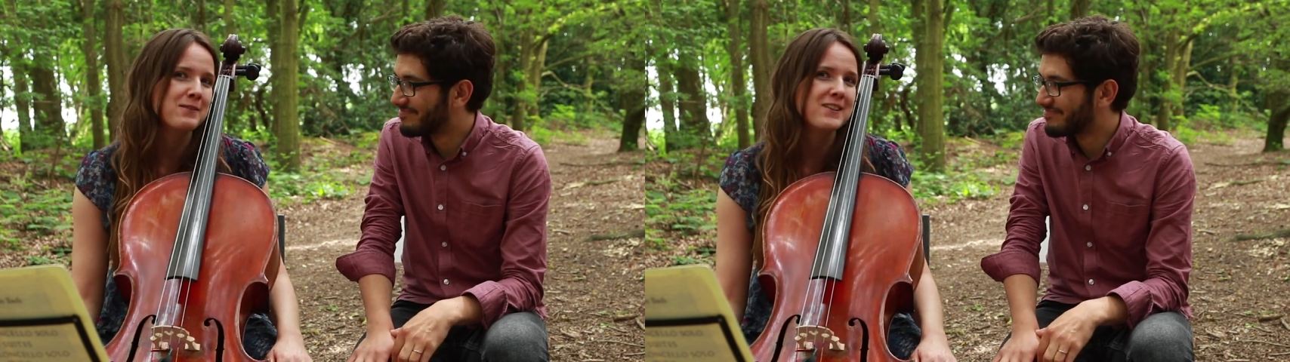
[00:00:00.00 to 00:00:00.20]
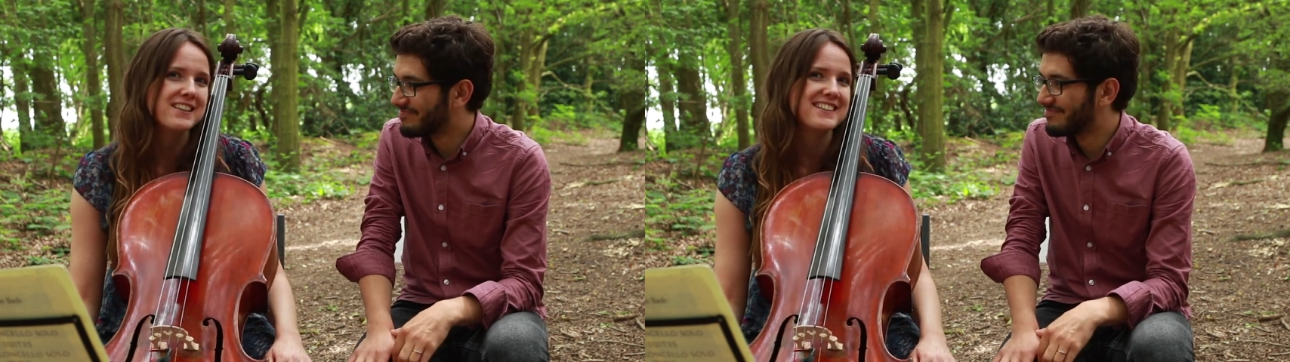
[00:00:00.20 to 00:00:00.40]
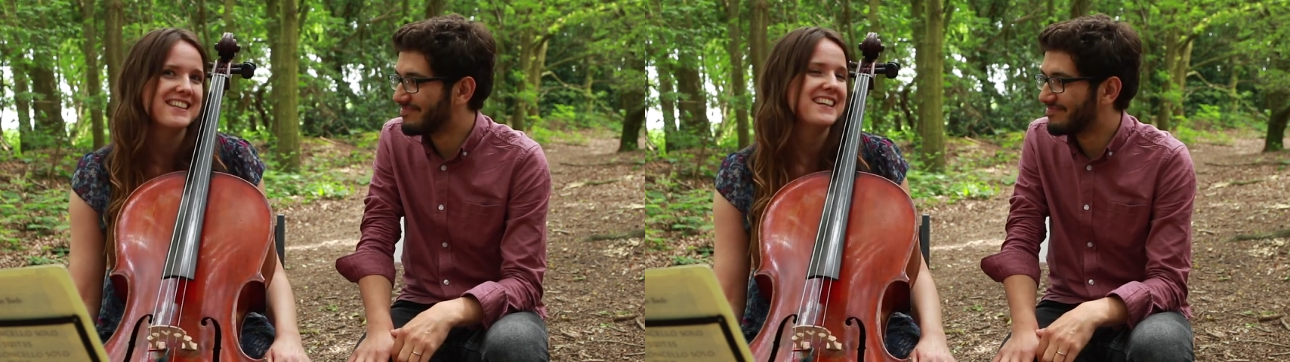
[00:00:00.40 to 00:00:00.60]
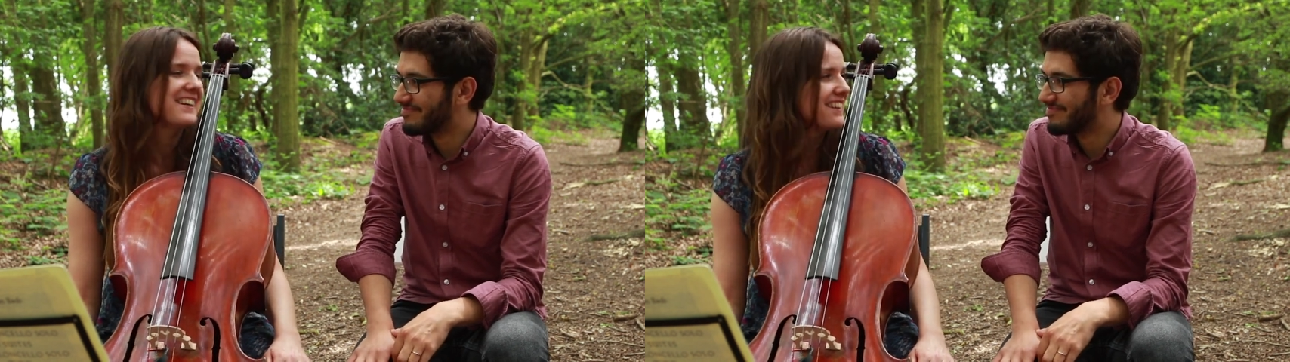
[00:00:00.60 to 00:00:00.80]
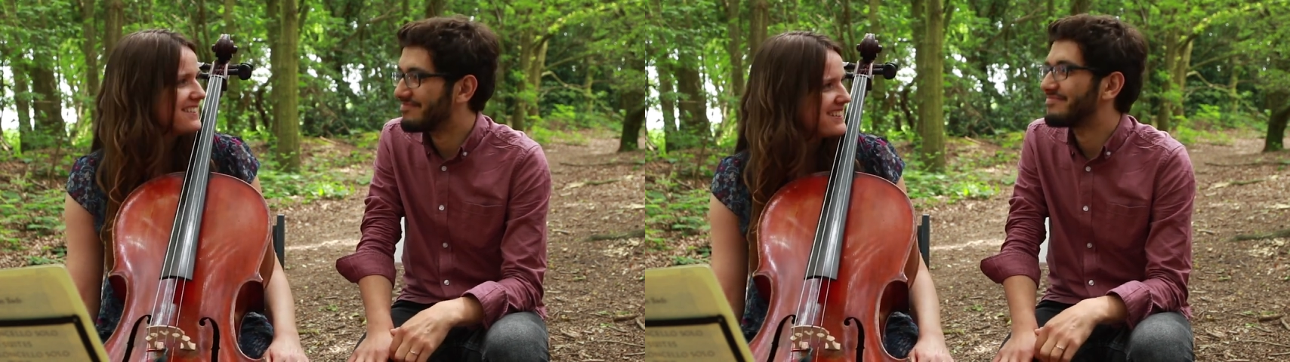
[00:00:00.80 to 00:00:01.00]
Speaker 1: community
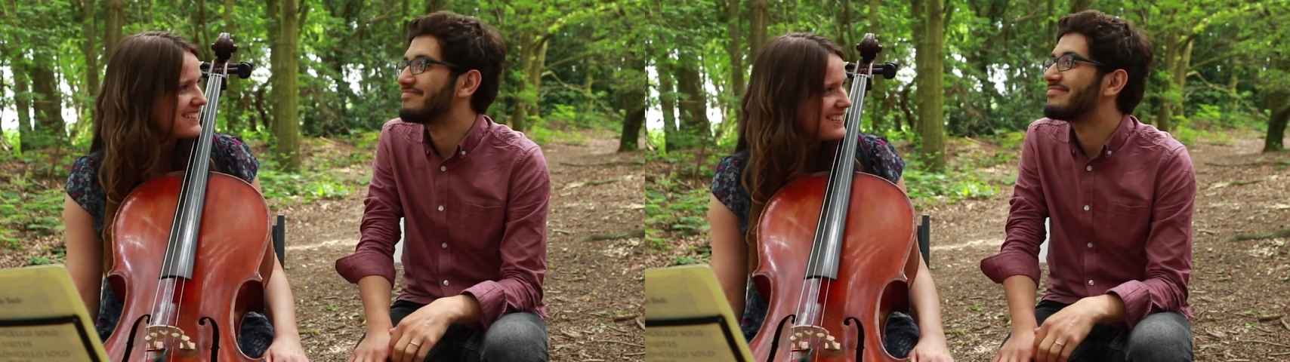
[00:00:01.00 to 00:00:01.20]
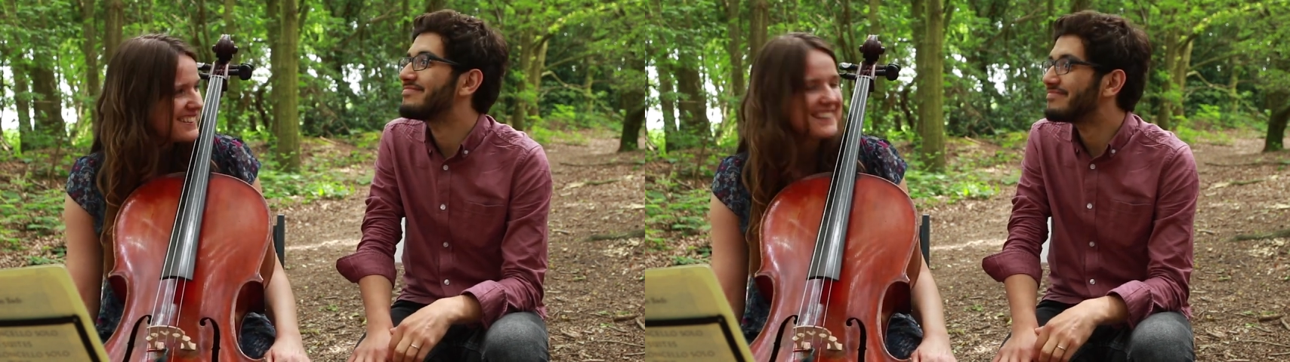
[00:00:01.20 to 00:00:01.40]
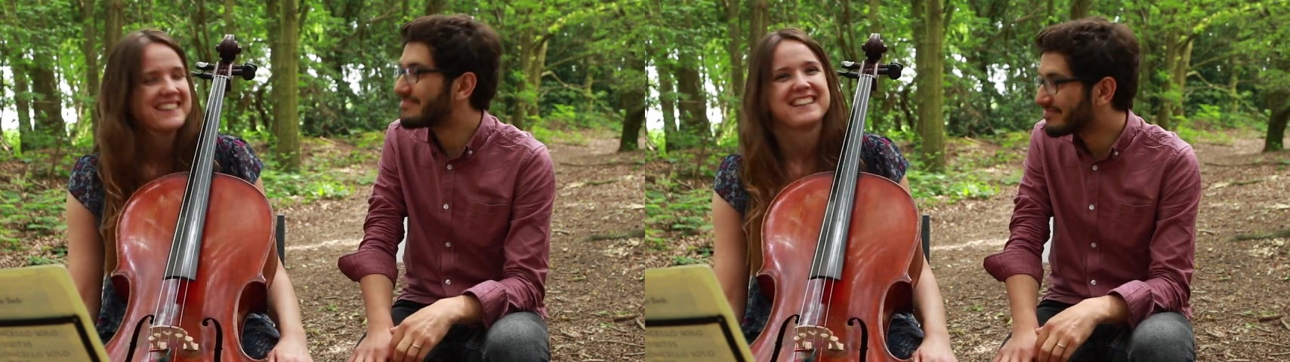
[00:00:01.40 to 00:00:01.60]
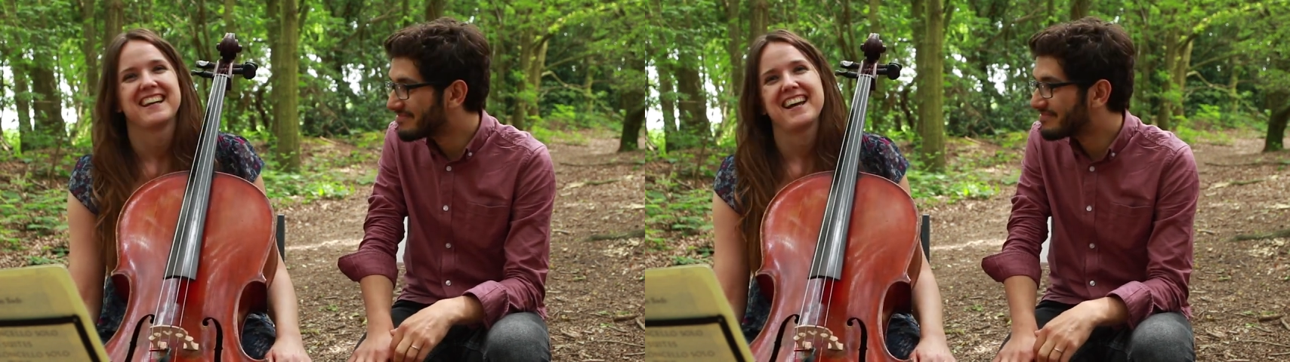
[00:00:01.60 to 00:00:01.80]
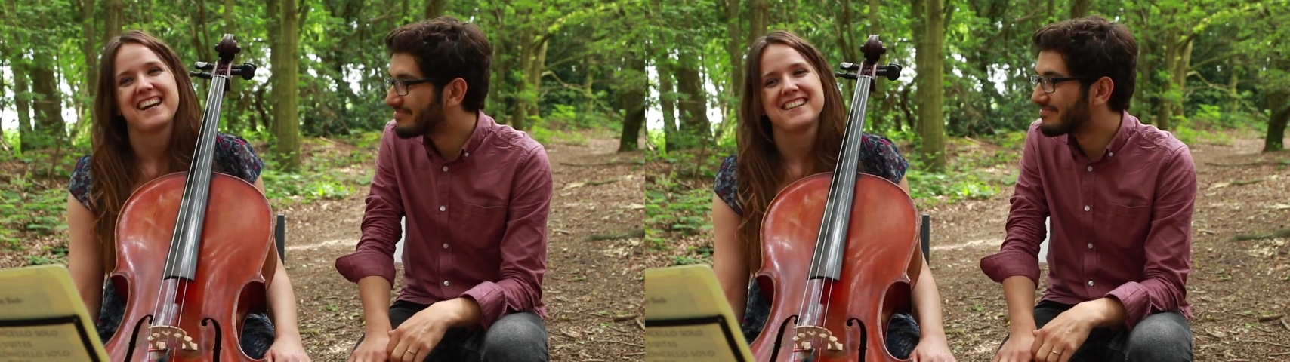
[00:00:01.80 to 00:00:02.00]
in London
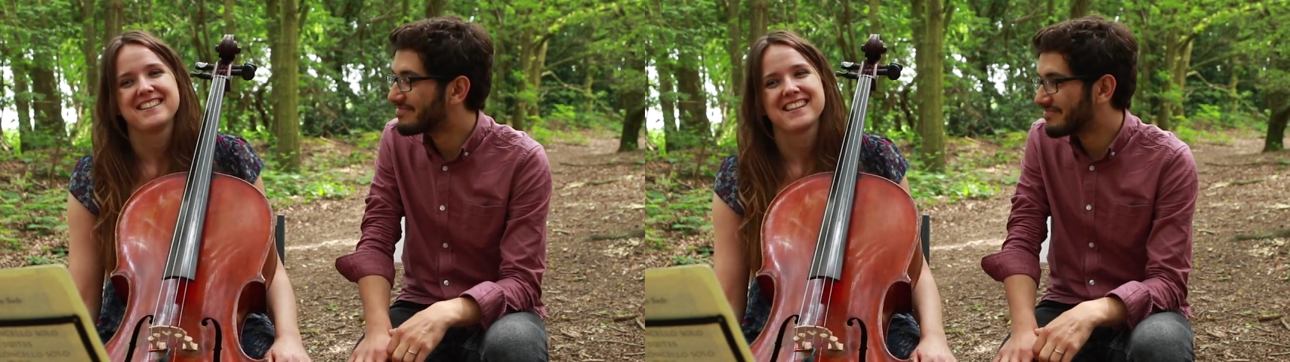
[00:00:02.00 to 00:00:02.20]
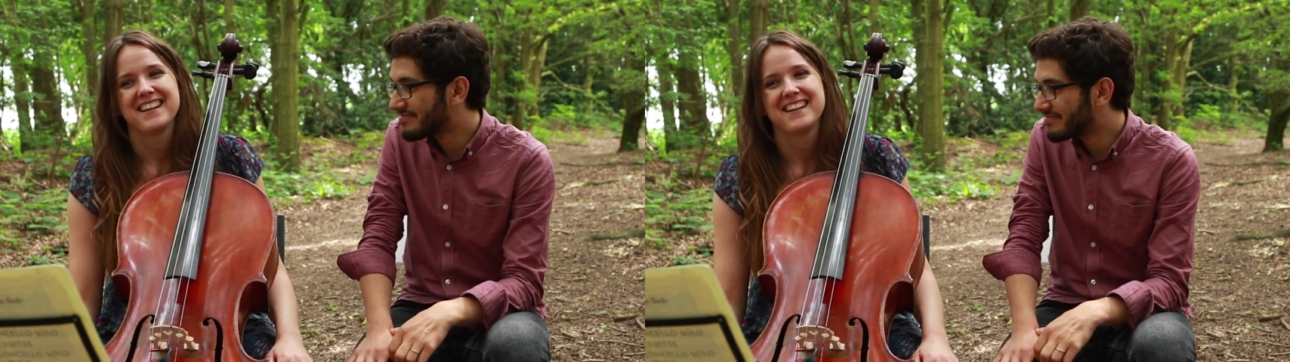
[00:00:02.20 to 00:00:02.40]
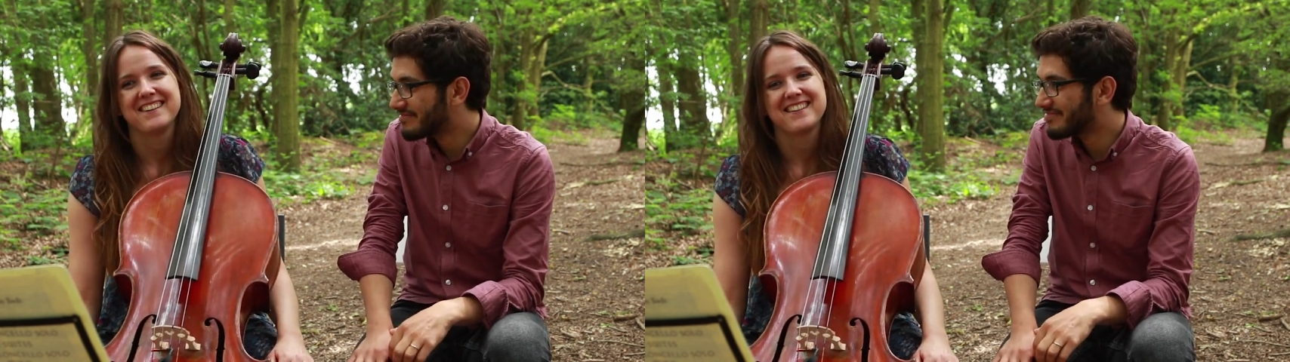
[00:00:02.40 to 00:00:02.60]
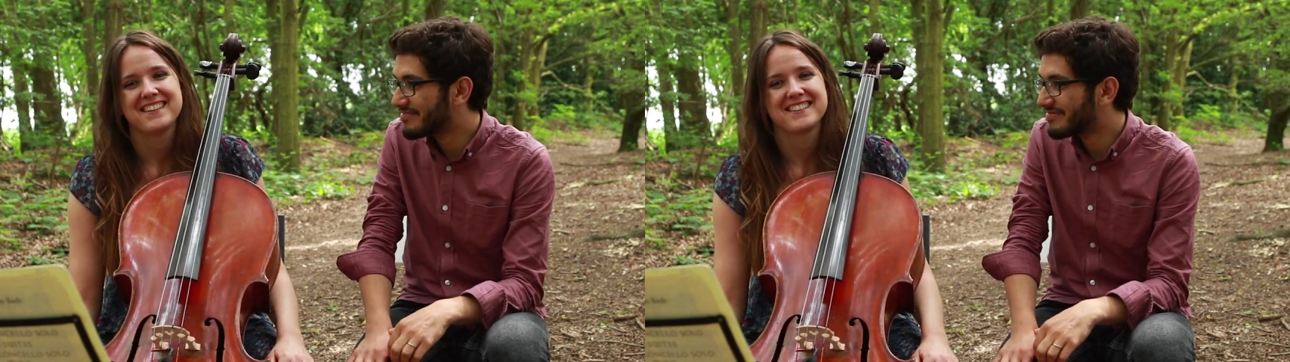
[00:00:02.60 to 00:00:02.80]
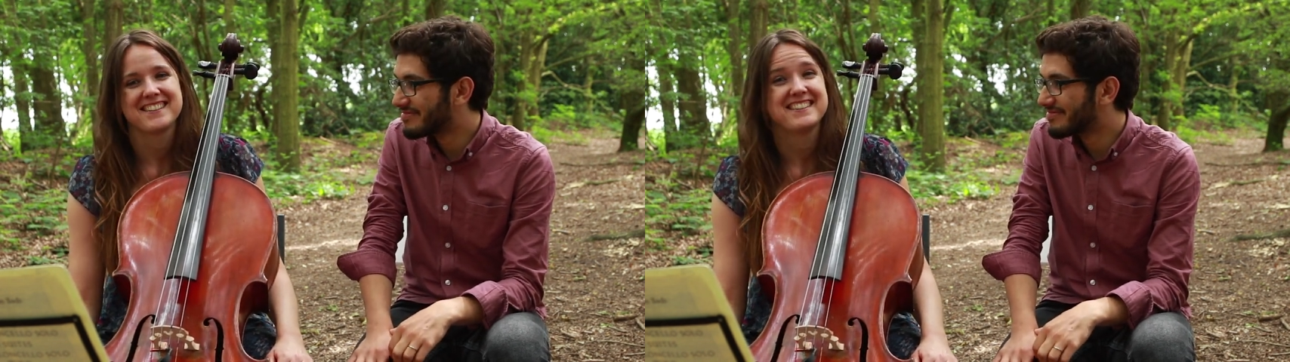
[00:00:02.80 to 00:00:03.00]
and so
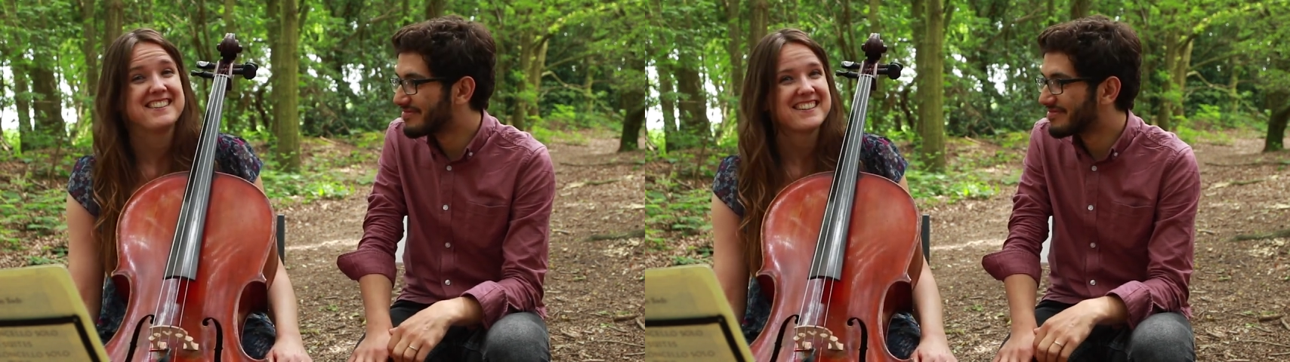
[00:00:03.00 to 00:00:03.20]
I started